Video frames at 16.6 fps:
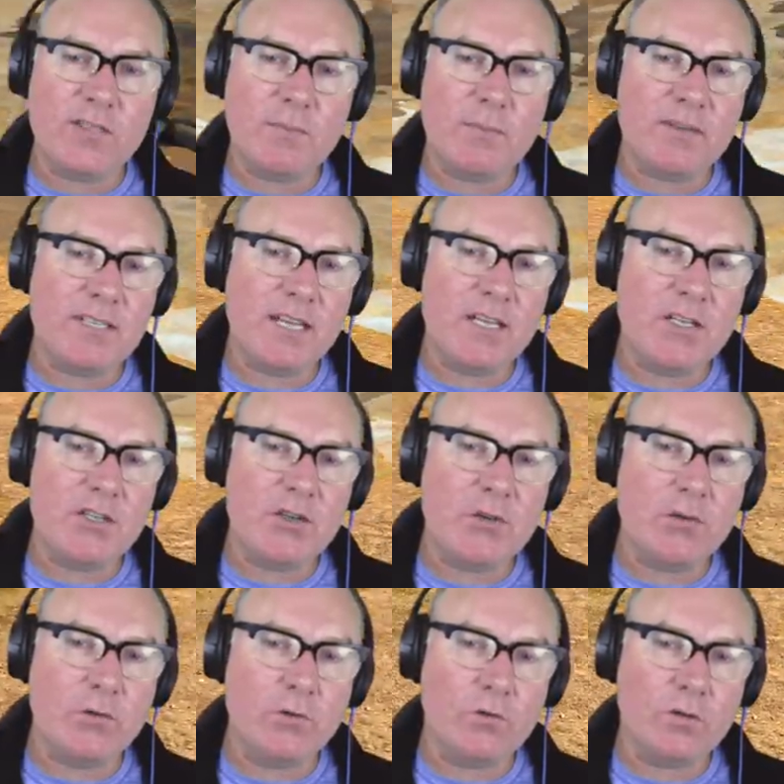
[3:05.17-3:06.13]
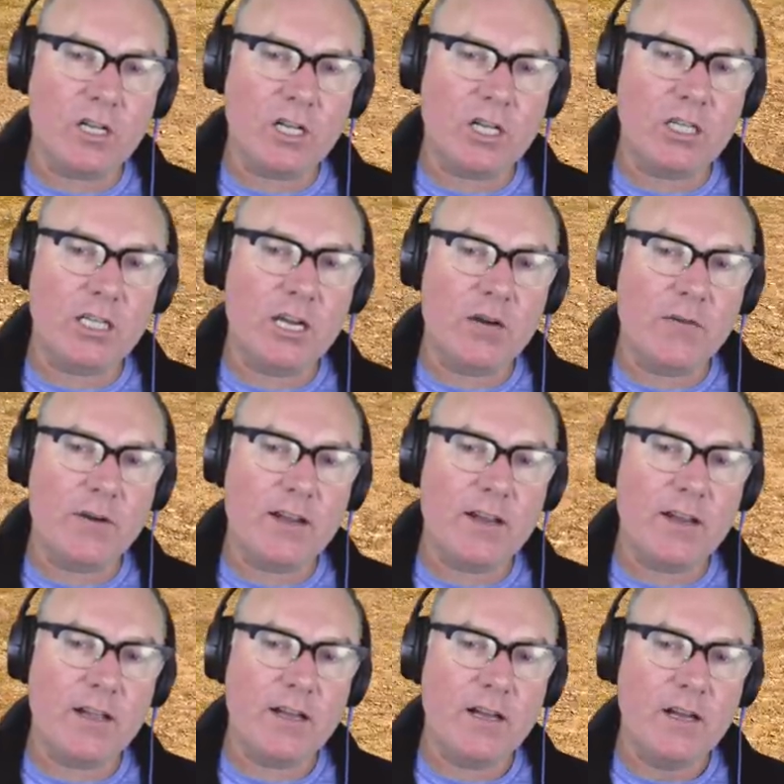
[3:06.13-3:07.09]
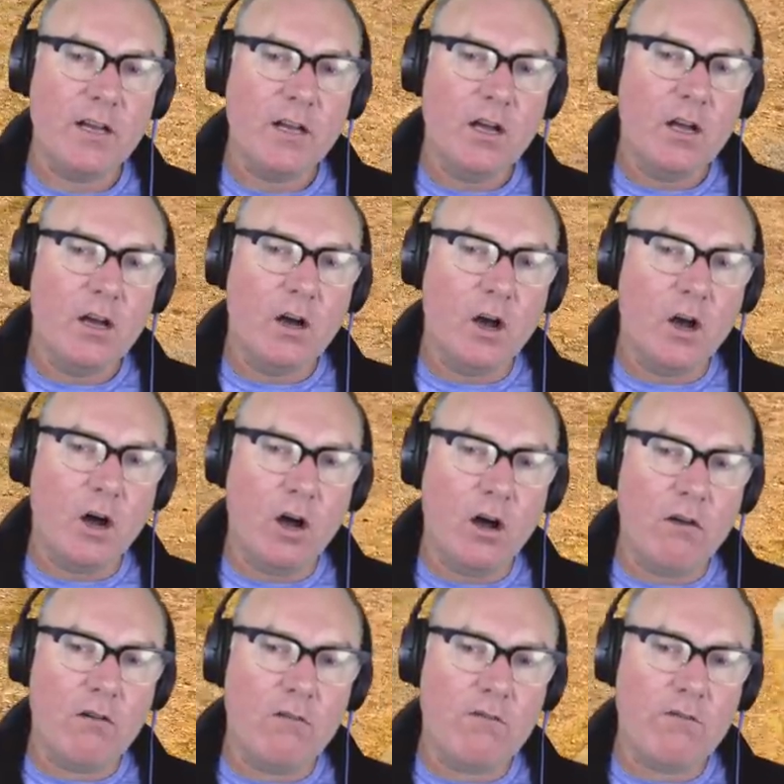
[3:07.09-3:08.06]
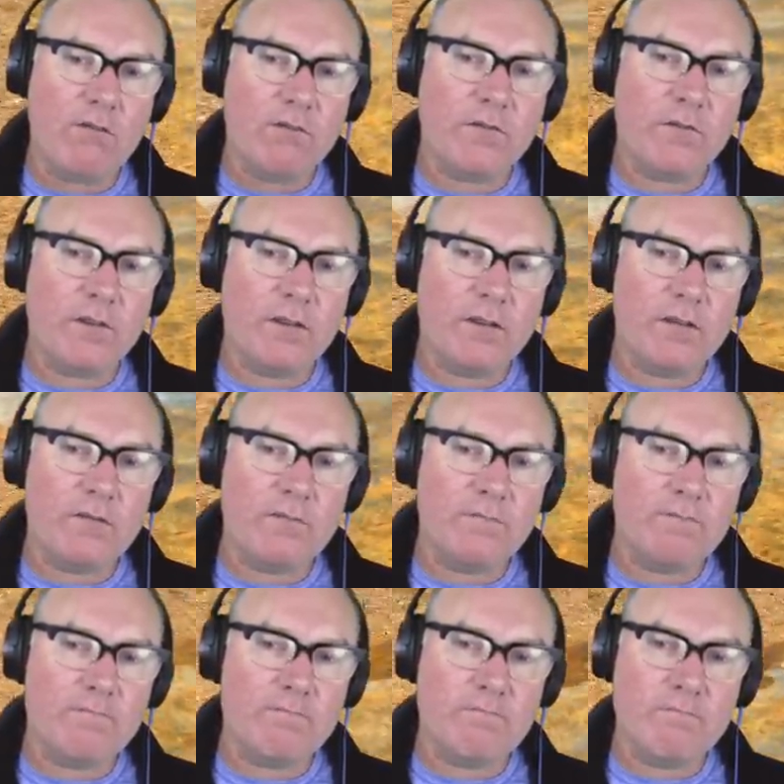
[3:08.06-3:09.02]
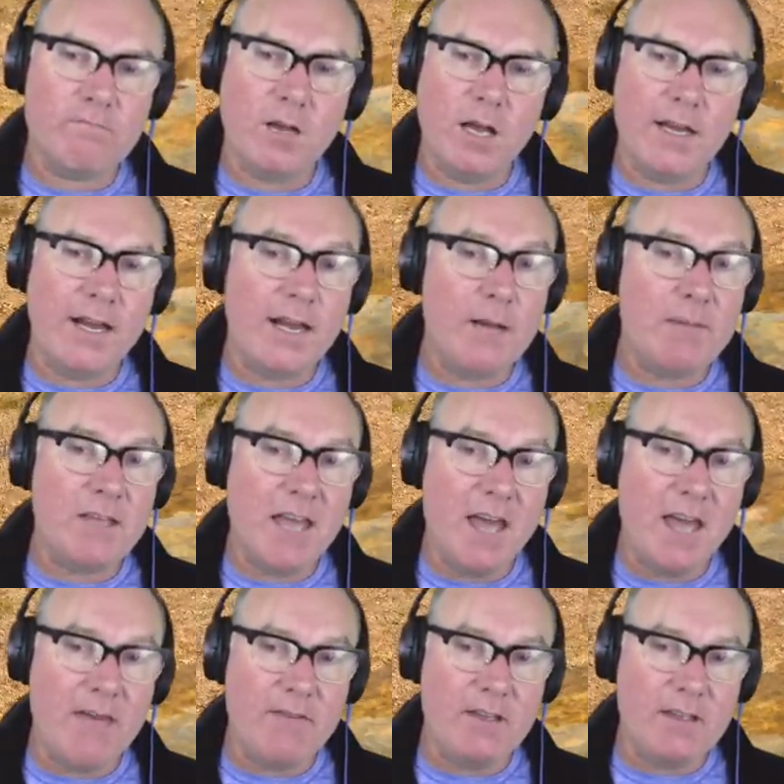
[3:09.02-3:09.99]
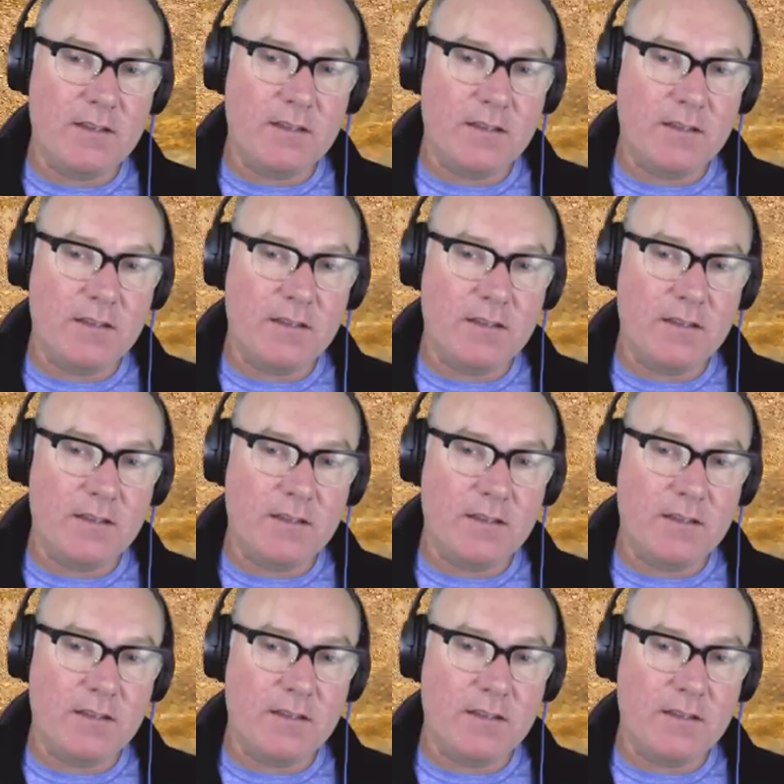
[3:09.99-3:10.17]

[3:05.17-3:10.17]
a potential clearing of an enemy heavy